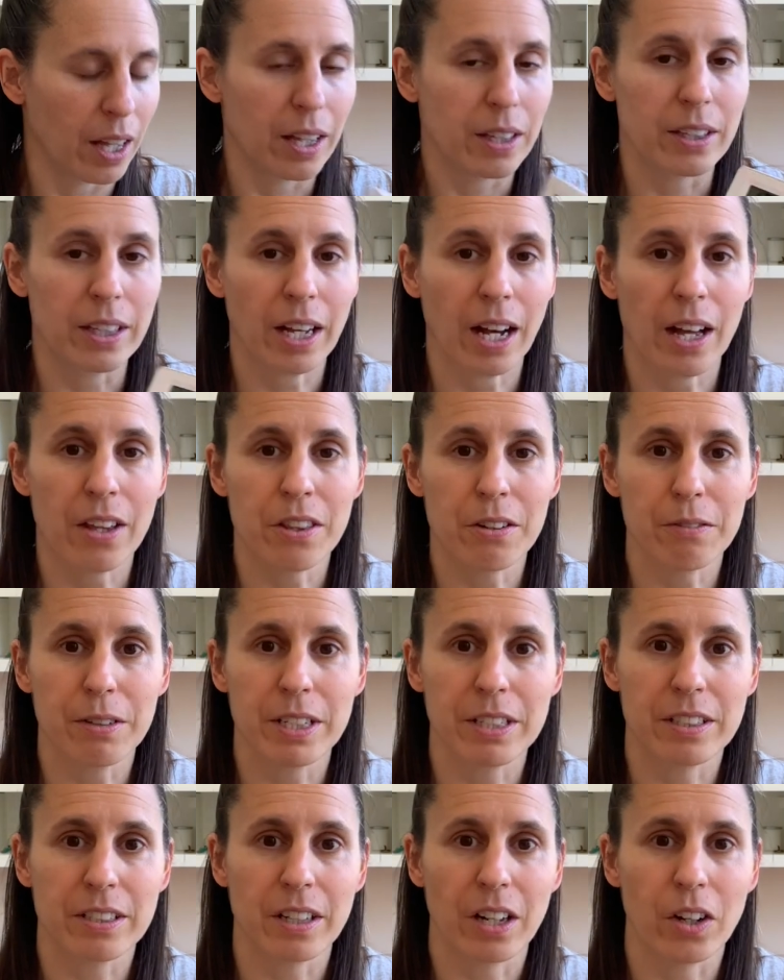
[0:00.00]
The other
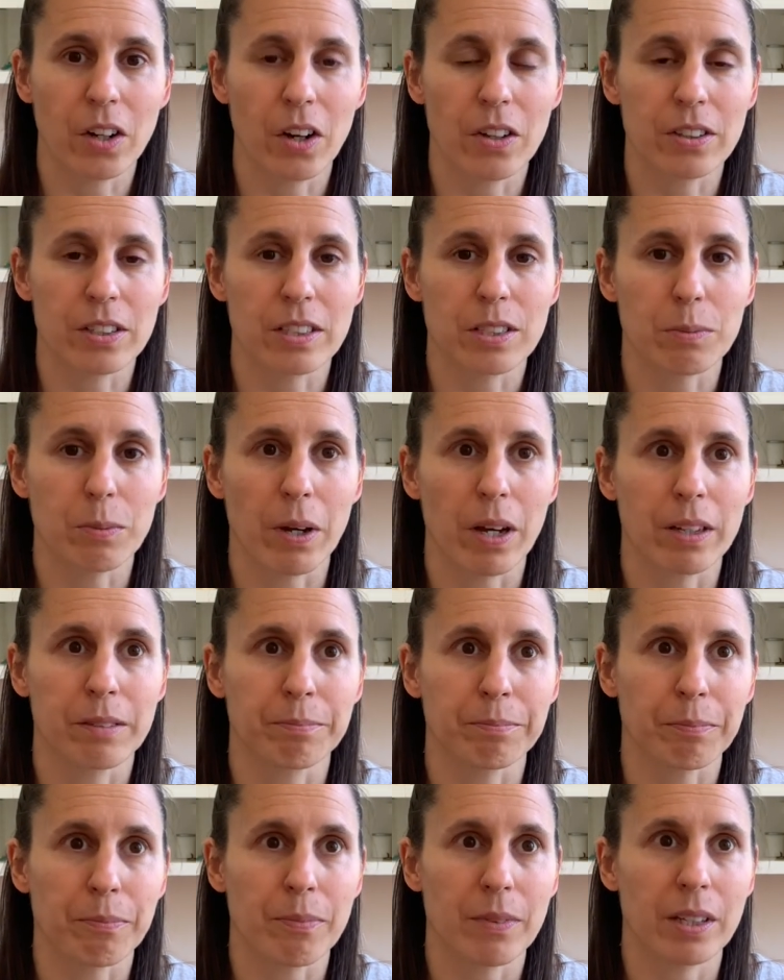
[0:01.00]
reason I got this one
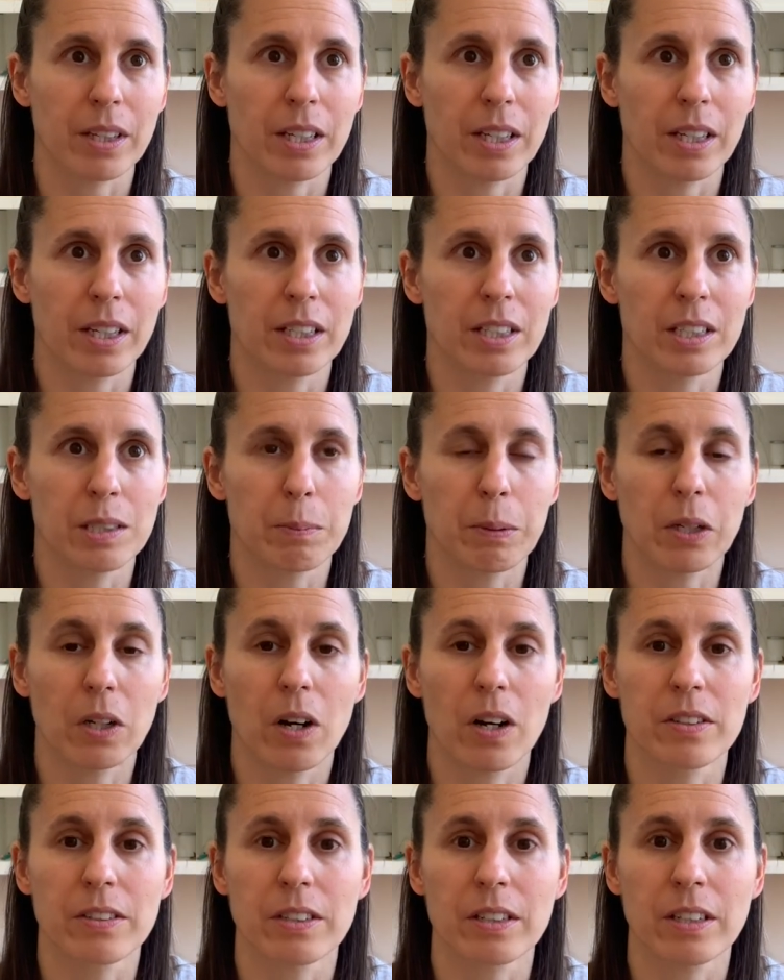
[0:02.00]
is
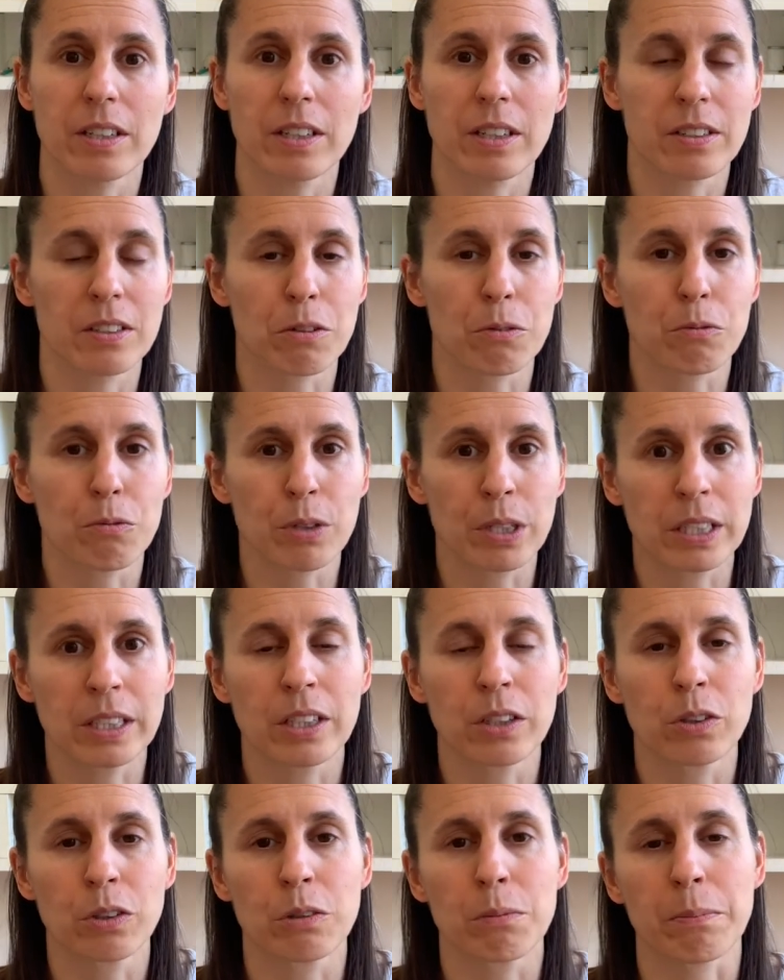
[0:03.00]
because it is a really
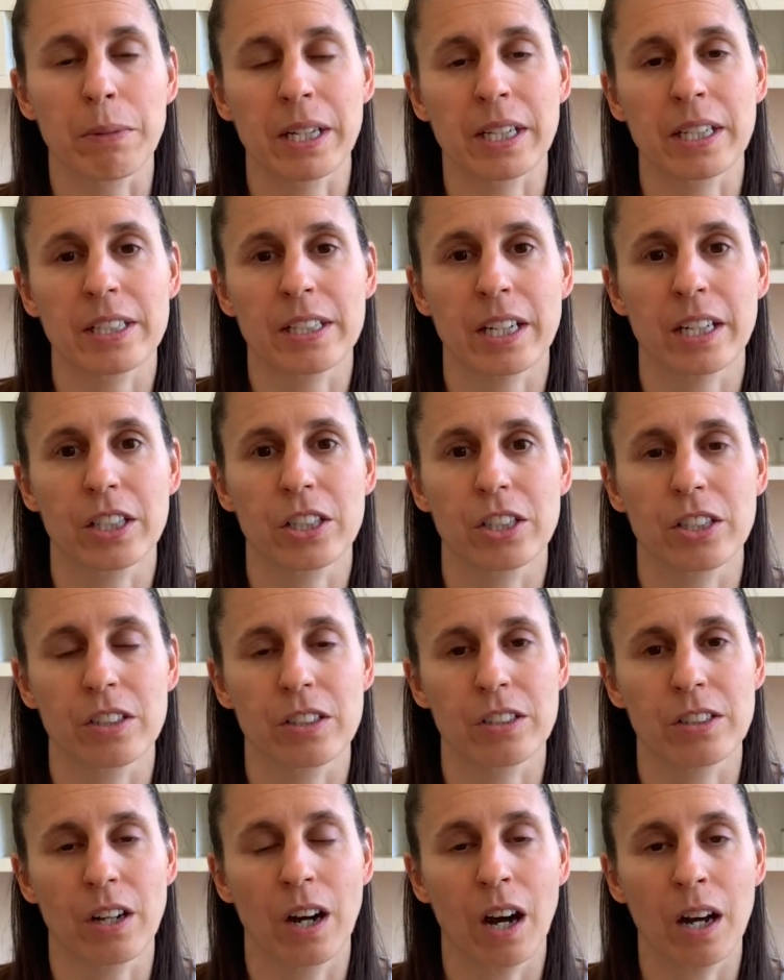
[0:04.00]
good meditation
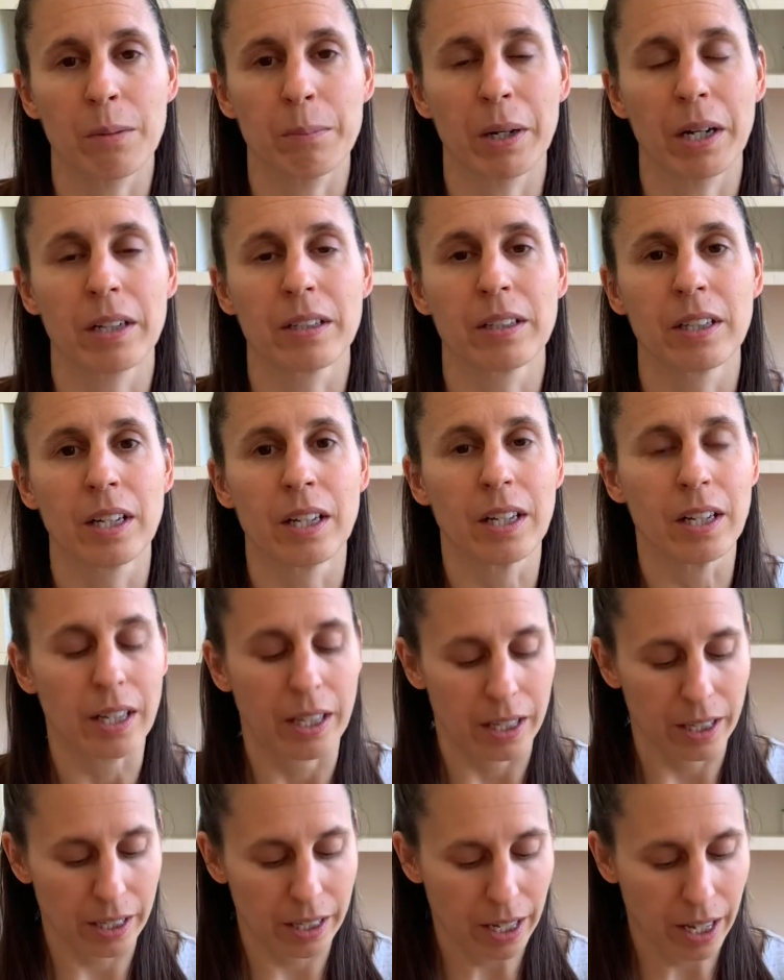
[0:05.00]
timer.
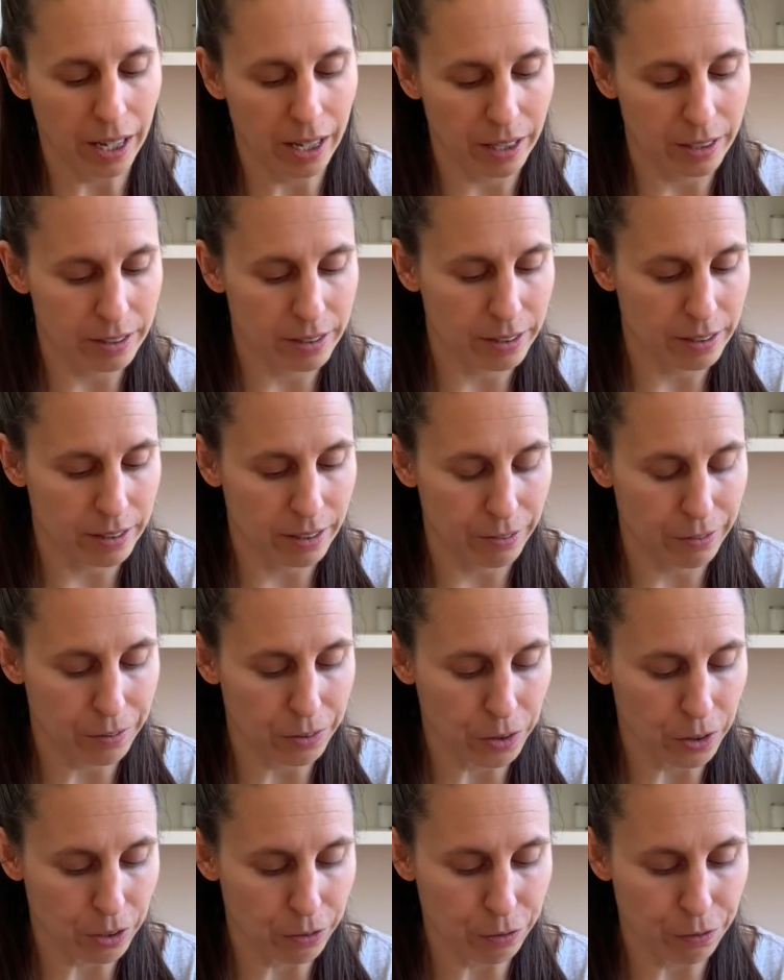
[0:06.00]
It has a few
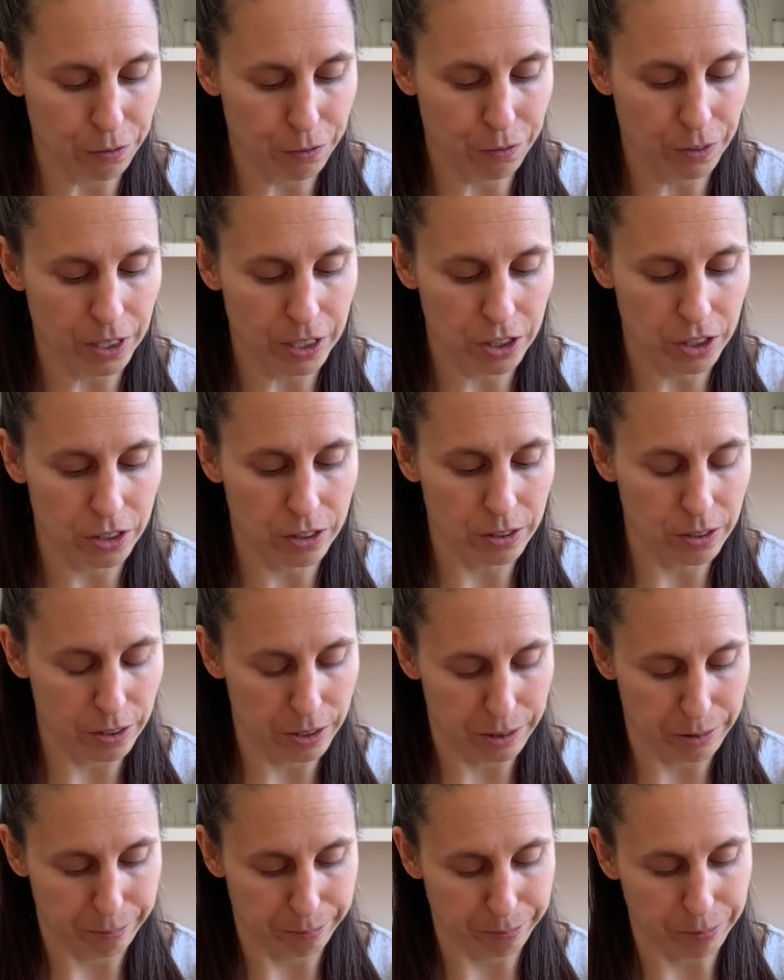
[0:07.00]
different
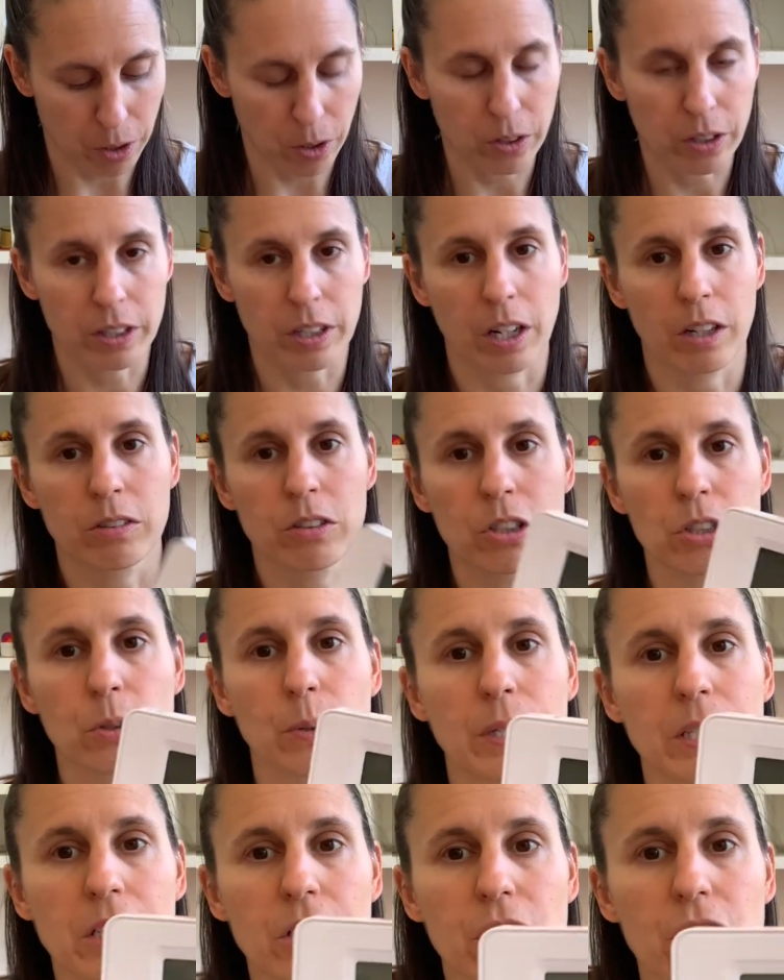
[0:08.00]
features on it. I'll just
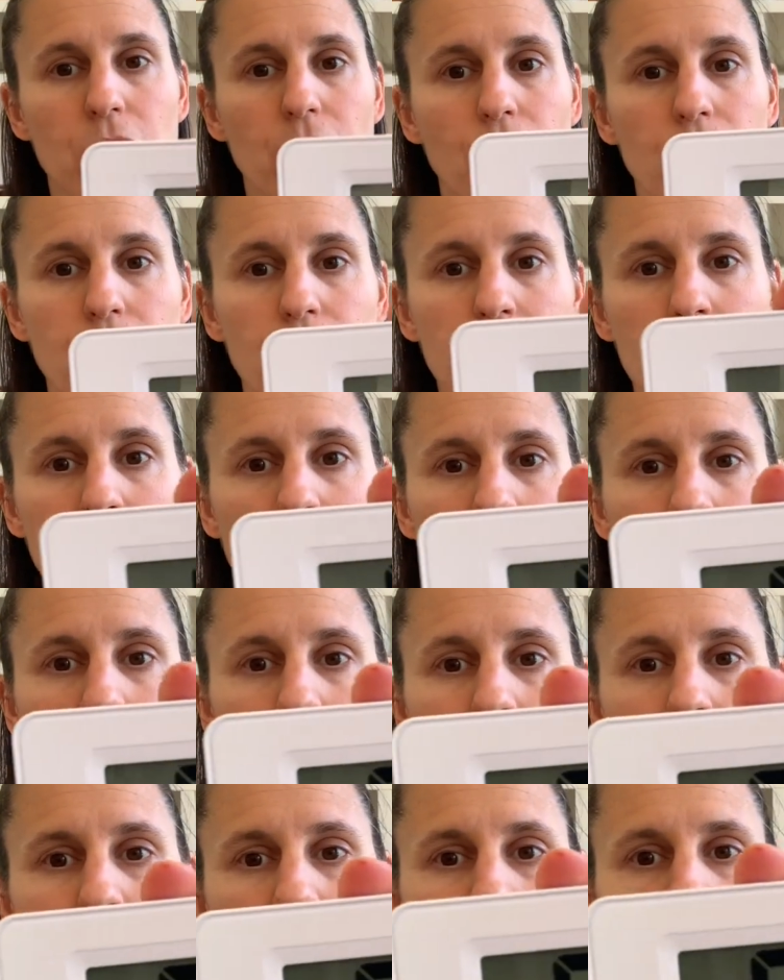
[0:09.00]
quickly show you. So that's
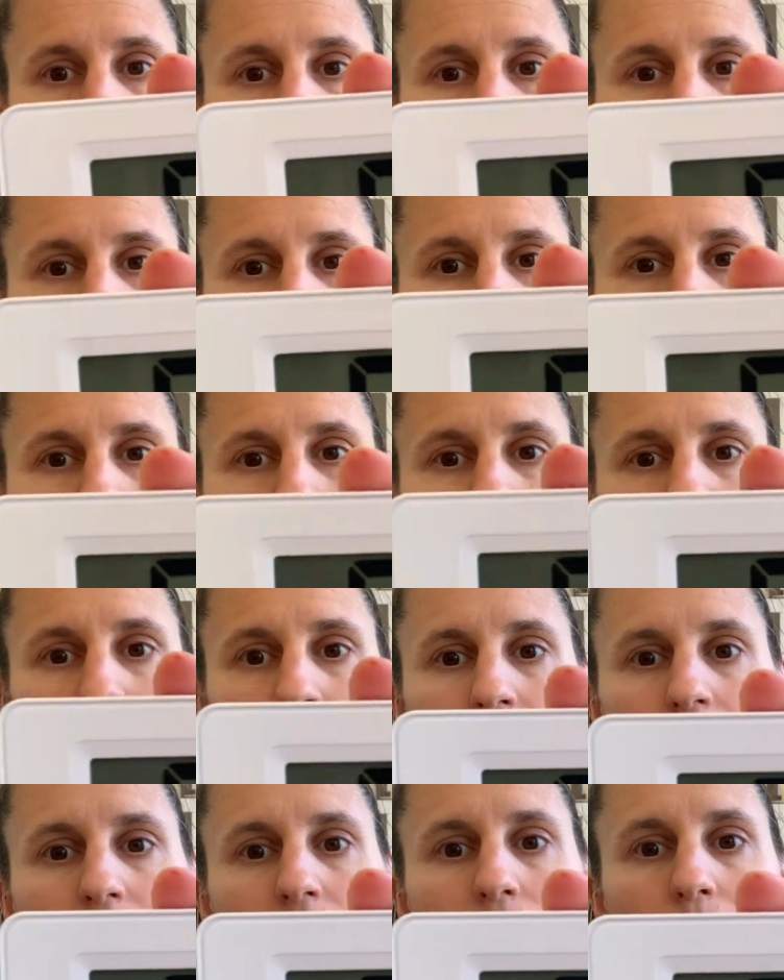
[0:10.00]
the timer screen.
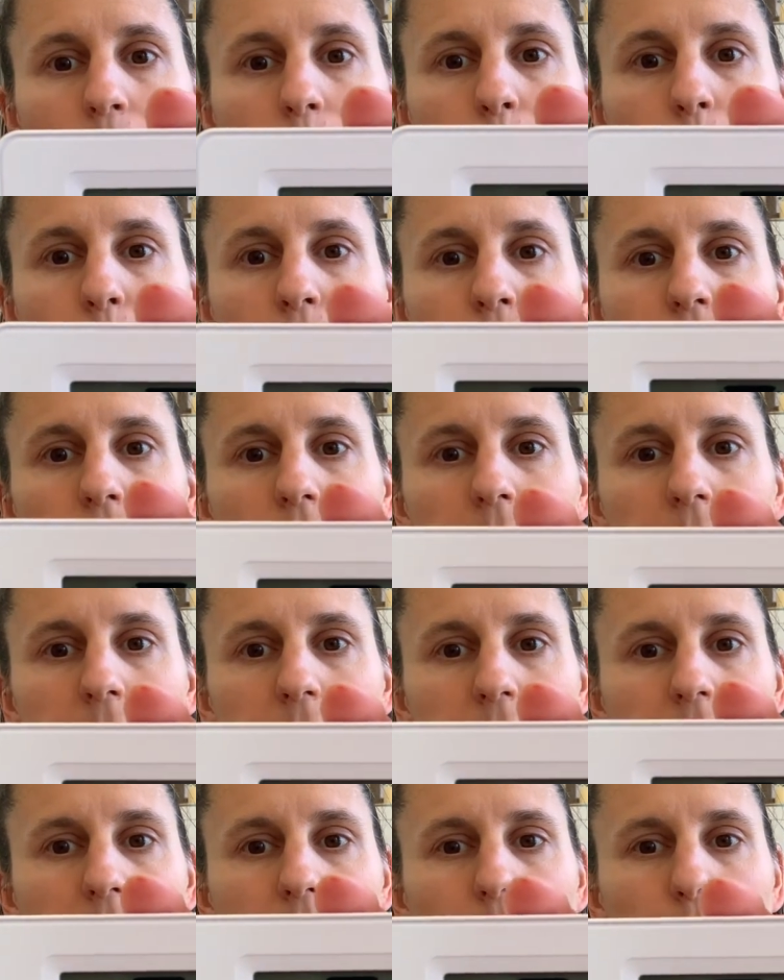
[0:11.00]
We've got
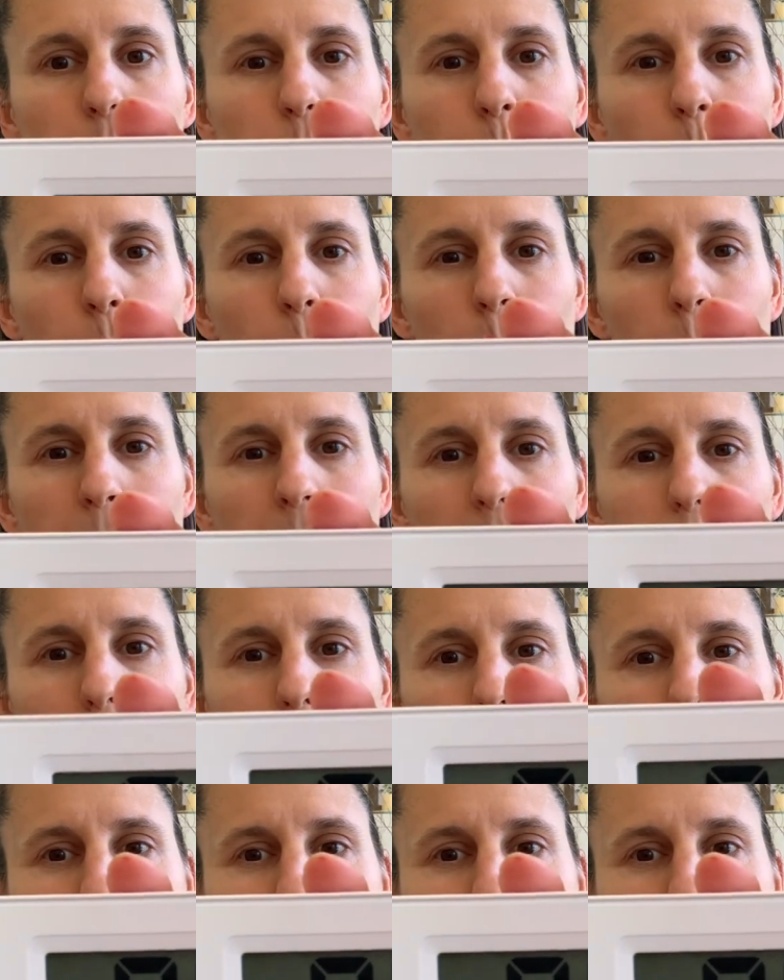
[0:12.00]
here a warm-up,